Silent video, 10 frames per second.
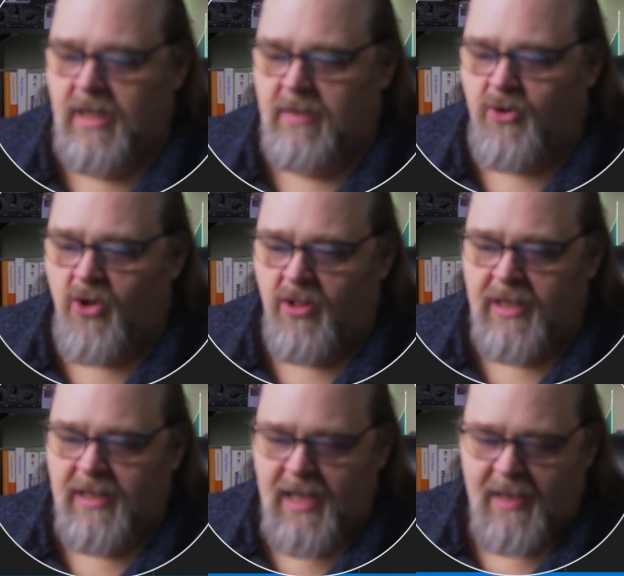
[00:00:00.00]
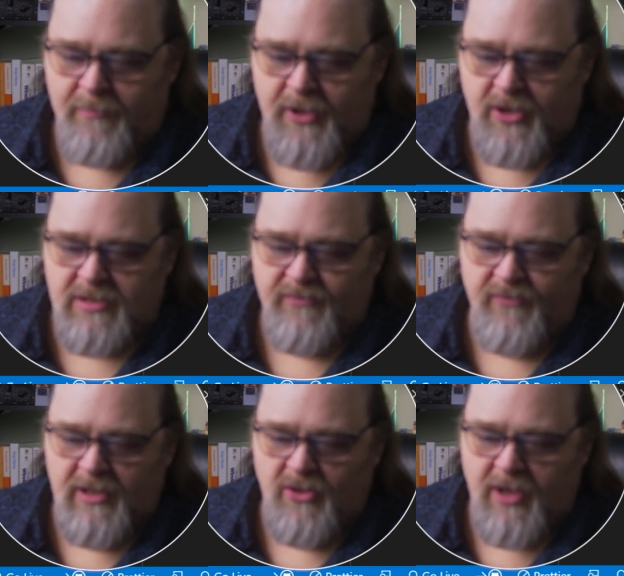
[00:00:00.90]
And I'm calling it app because if
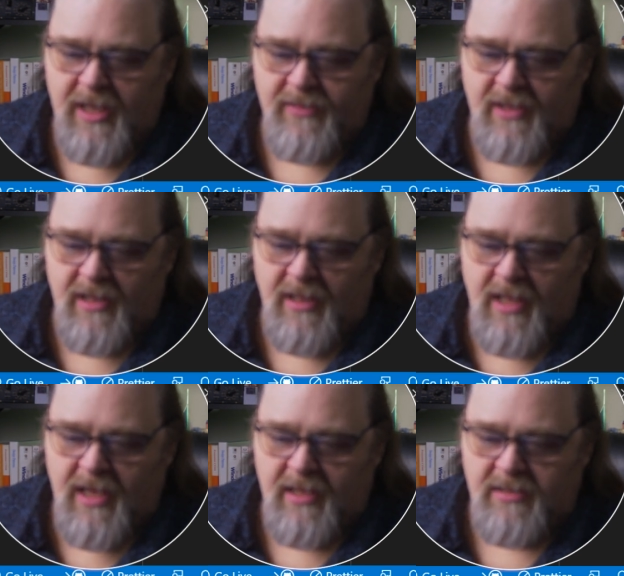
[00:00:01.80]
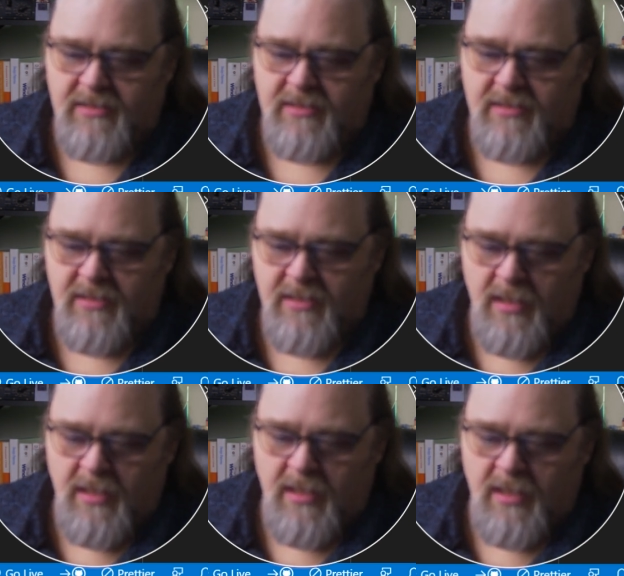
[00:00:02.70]
we look at the client
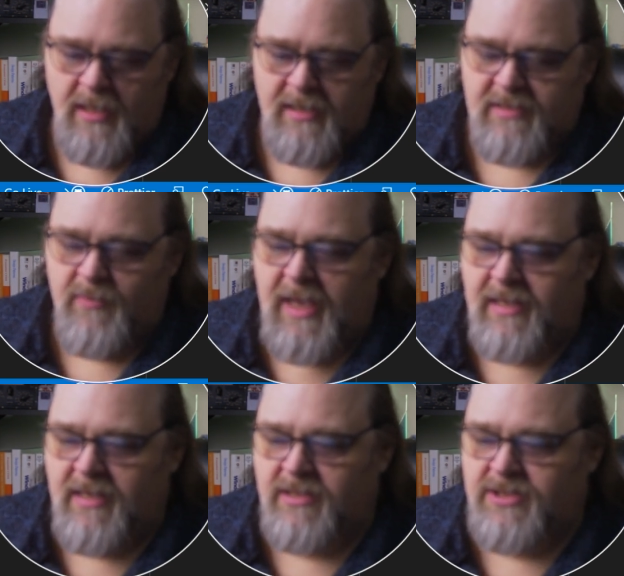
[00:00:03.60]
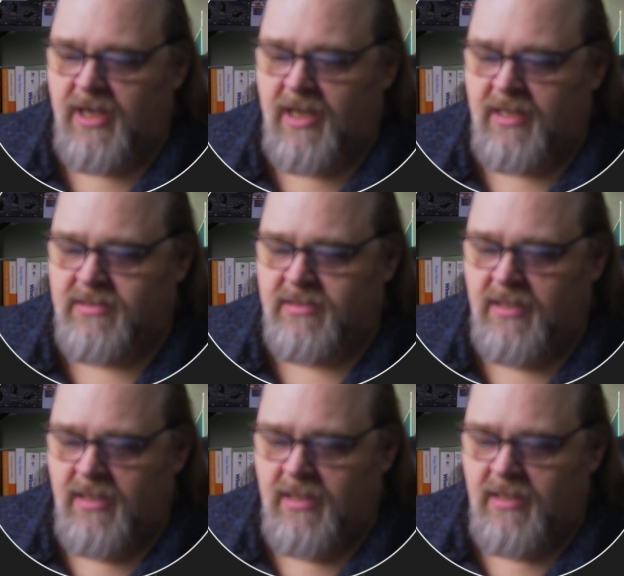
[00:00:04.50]
and its main dot J
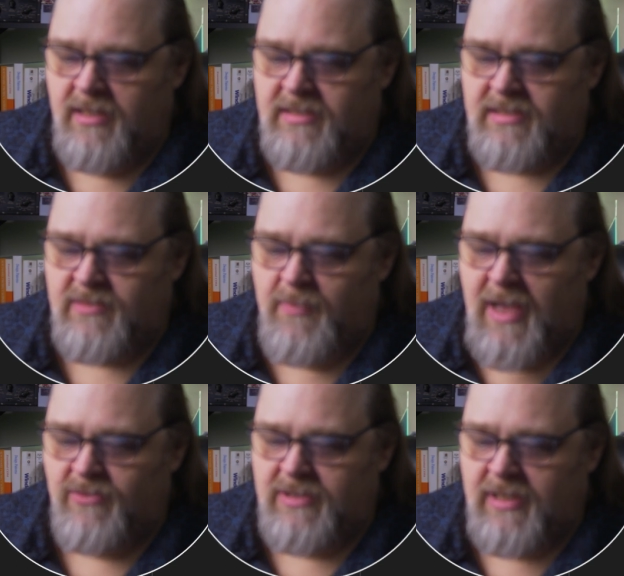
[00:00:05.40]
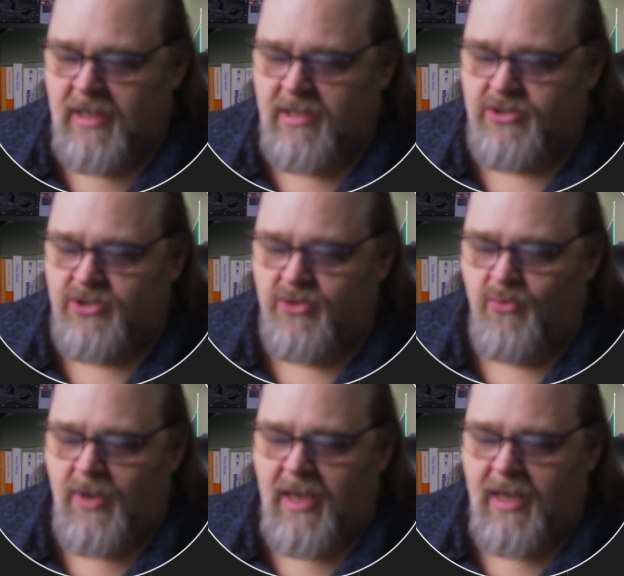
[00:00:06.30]
S, is it's mounting it
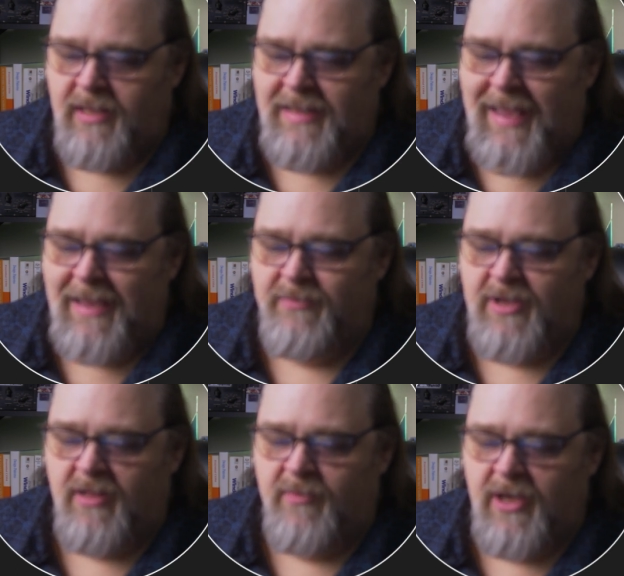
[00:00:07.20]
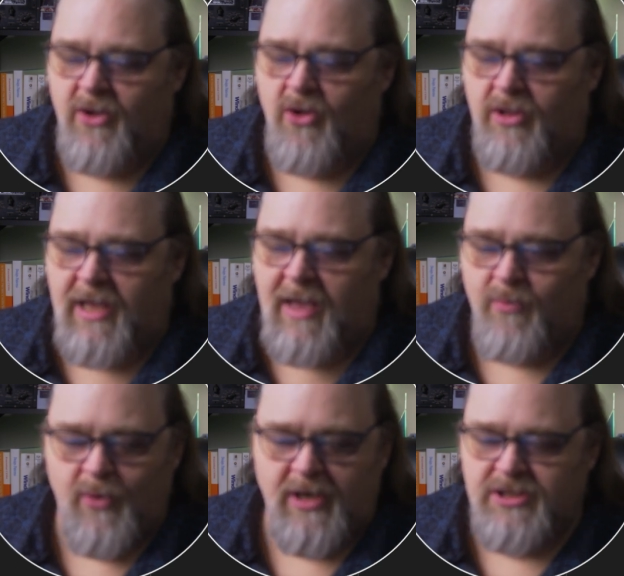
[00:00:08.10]
to a named element called
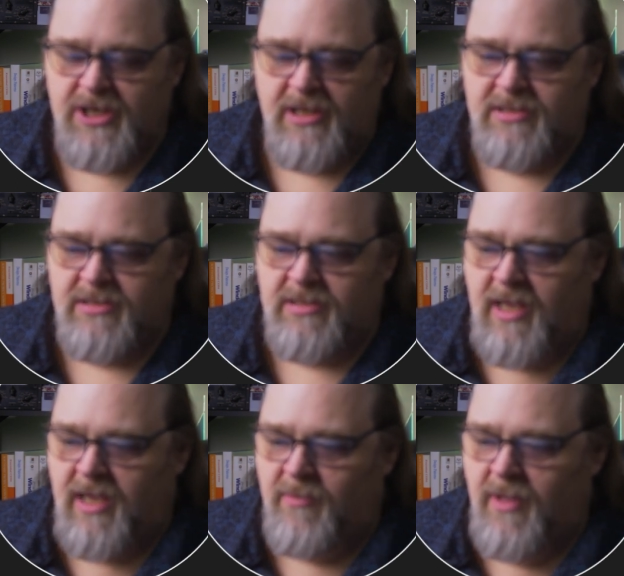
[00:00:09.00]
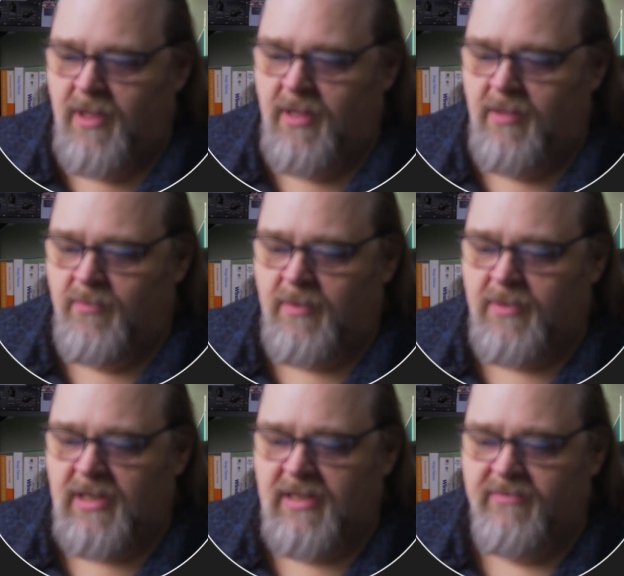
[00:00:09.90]
app. We could change this name, but I'm
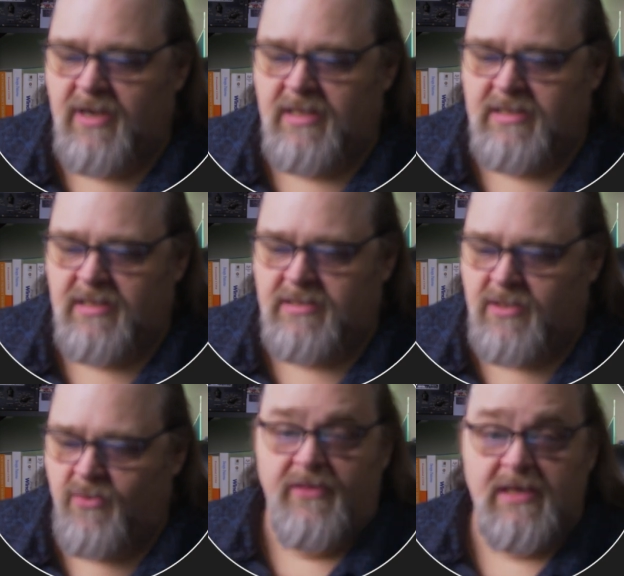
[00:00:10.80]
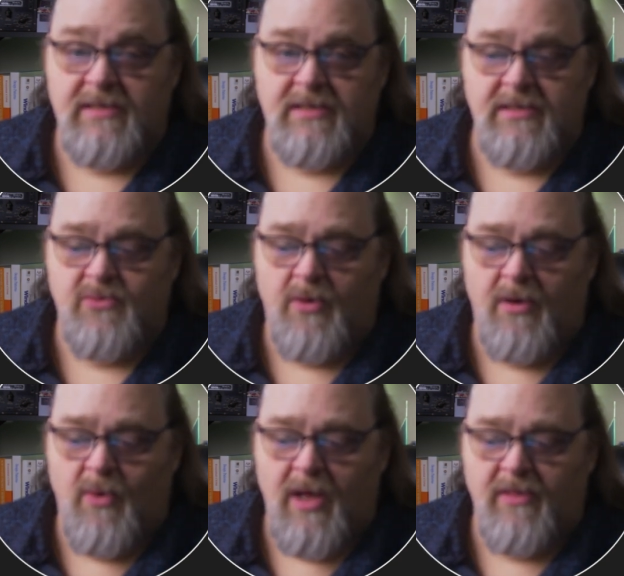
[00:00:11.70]
going to leave it as is. So this is where I
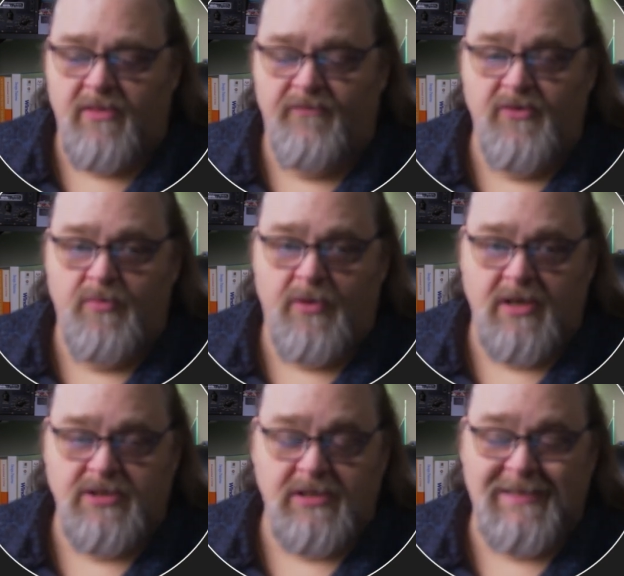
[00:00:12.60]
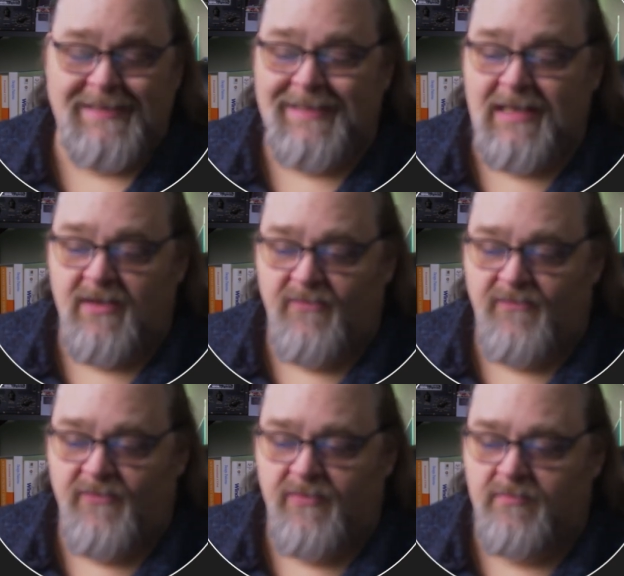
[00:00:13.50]
want the Vue project to
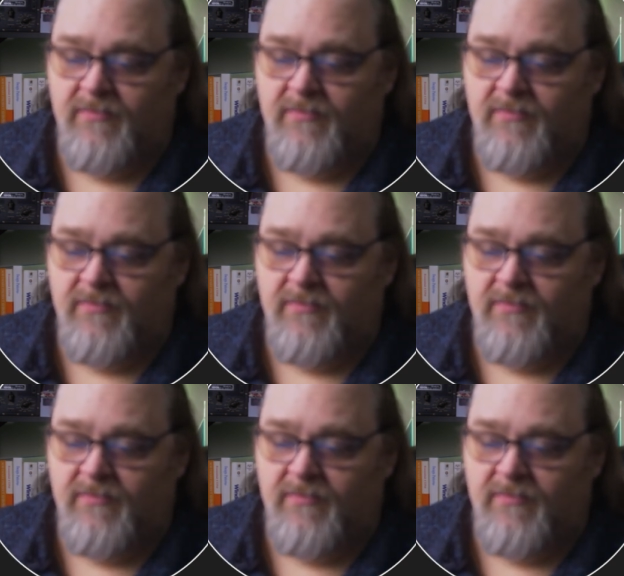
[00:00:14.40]
live.